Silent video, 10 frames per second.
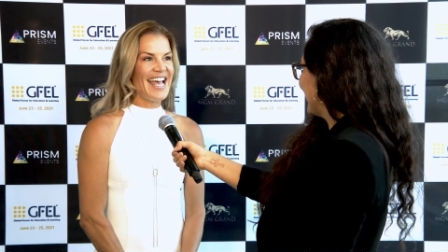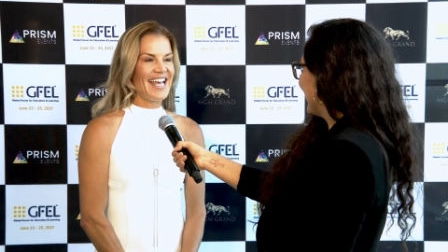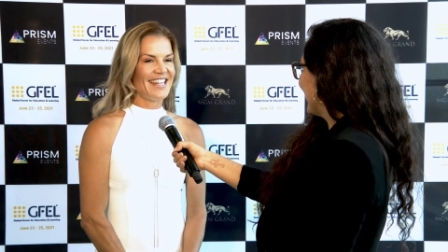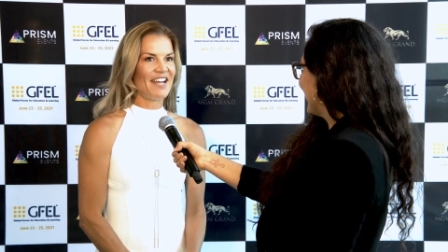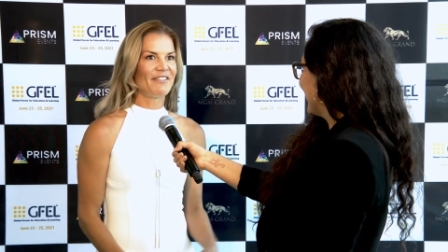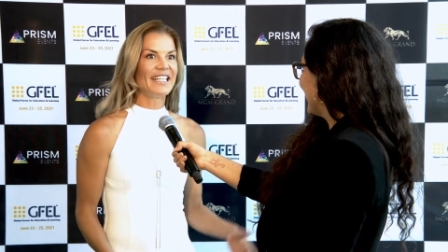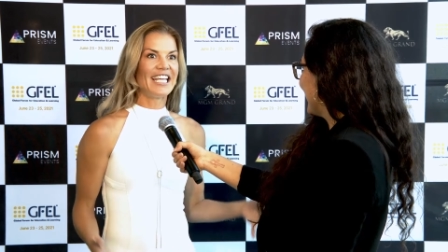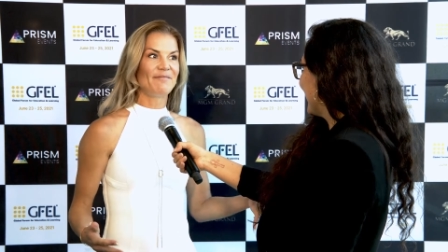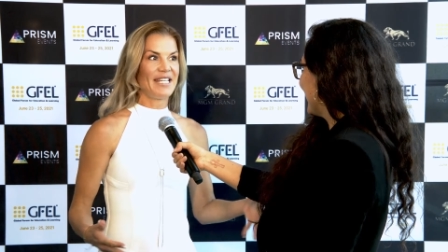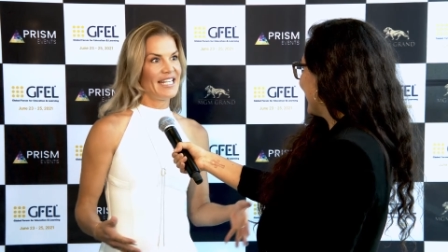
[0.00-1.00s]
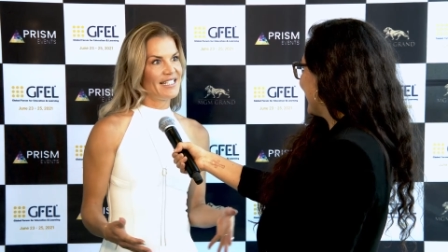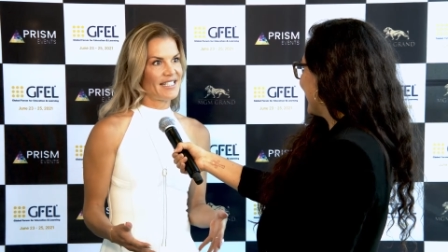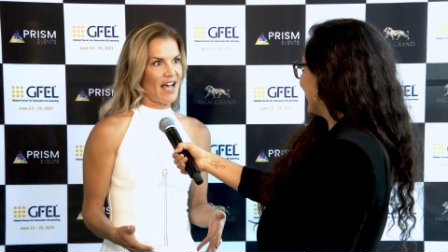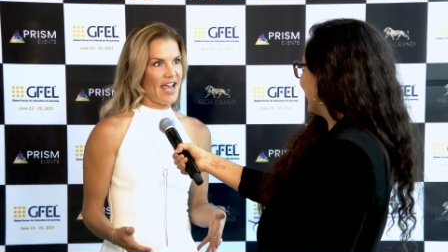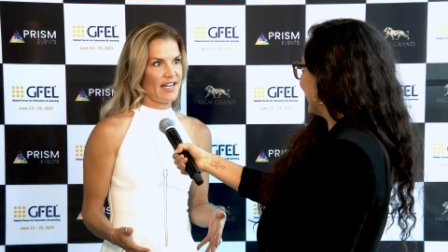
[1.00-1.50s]
And that really gave me
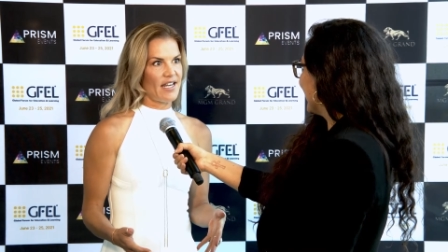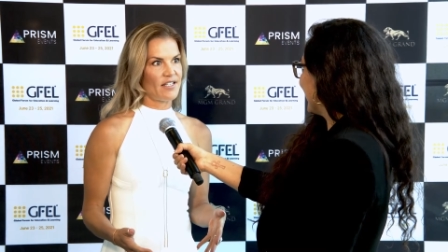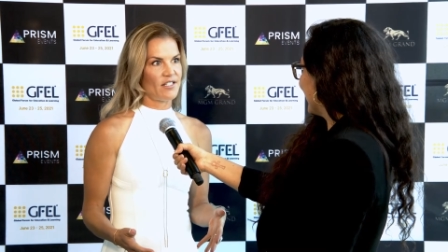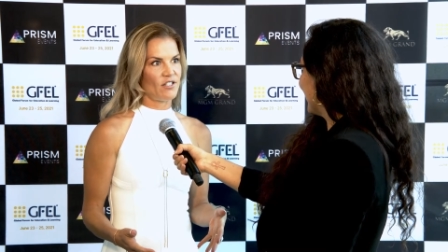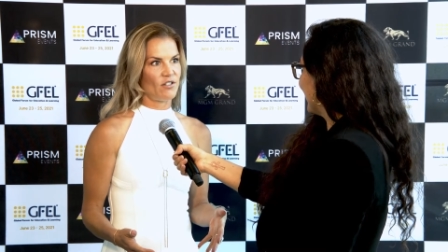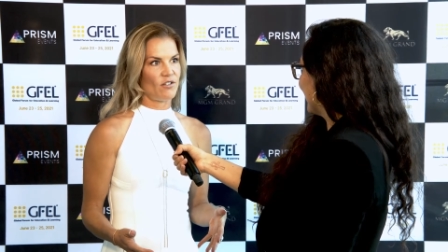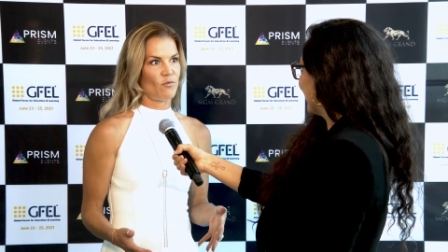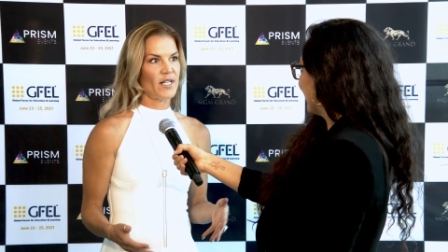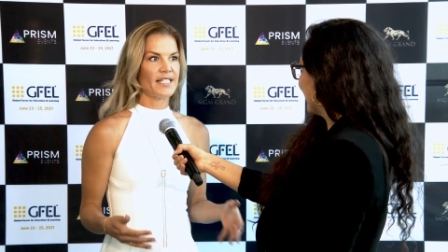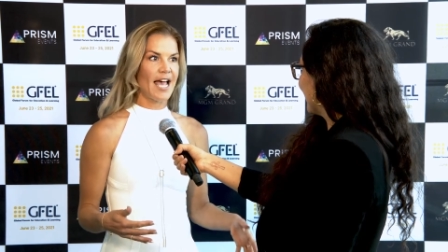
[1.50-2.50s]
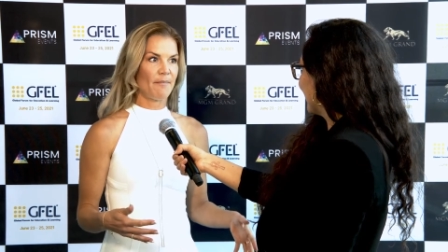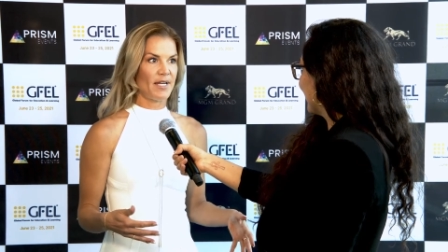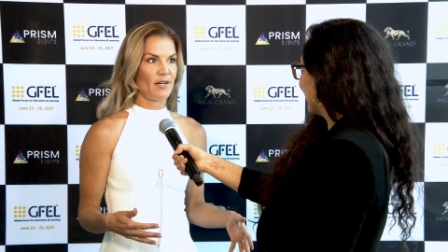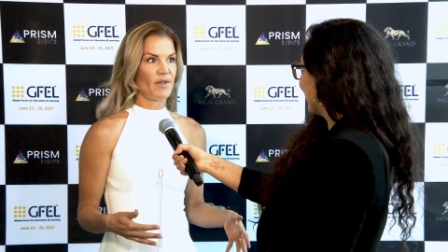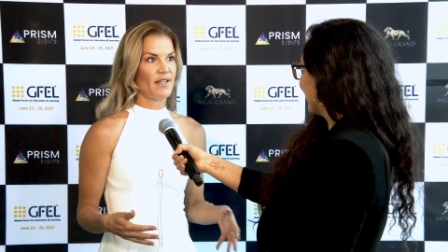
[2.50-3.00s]
insight into what's
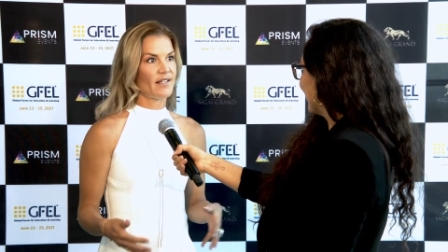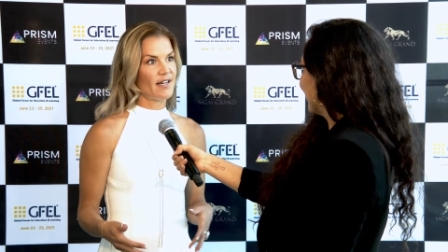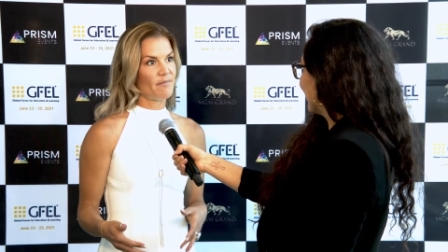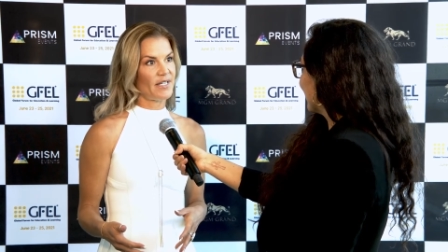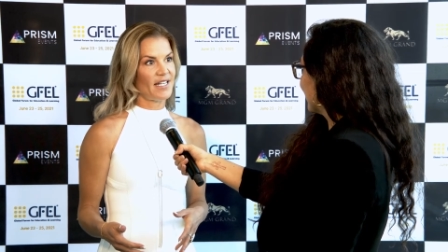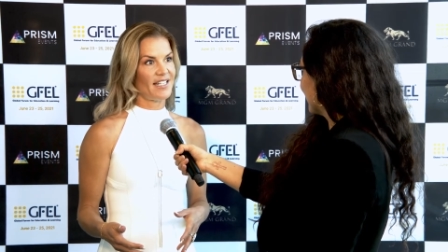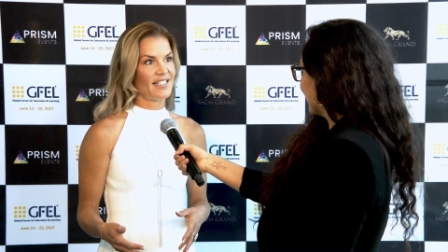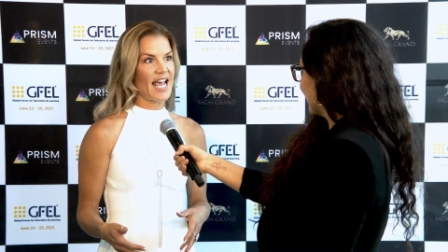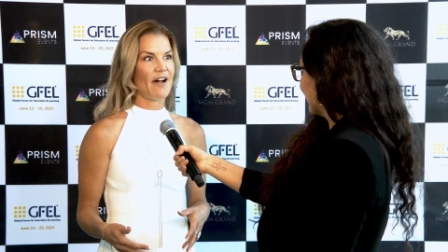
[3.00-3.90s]
happening within companies,